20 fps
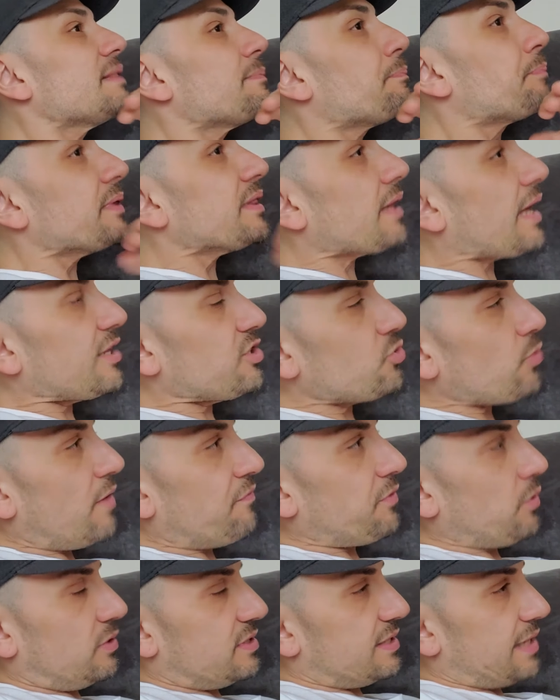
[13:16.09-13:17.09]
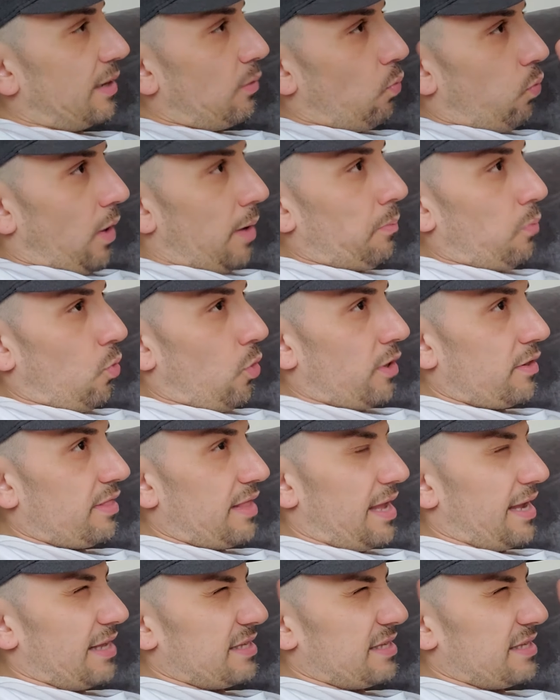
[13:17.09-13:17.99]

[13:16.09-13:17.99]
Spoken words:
but I do have to say one more thing,